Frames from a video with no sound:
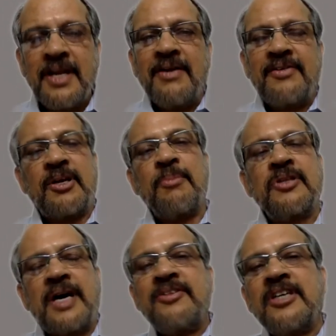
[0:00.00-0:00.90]
Some of
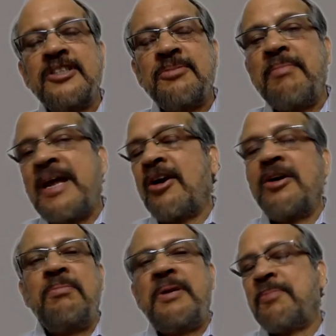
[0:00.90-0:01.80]
the others may
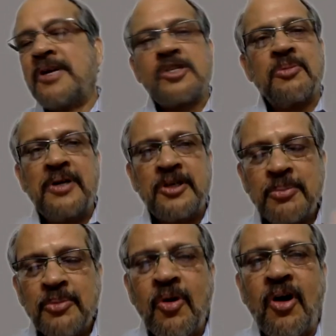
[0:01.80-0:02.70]
not be possible to
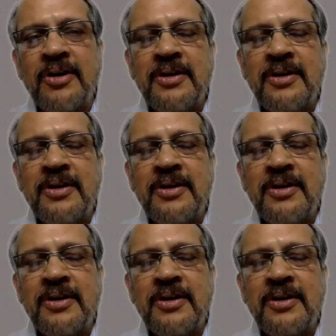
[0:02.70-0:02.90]
move on.